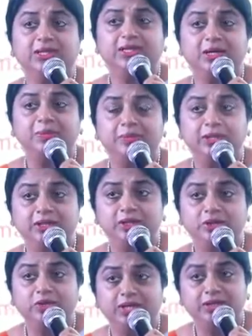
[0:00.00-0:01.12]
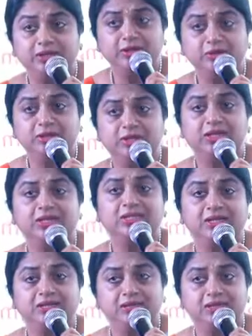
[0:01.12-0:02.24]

the capability to continue the chit till the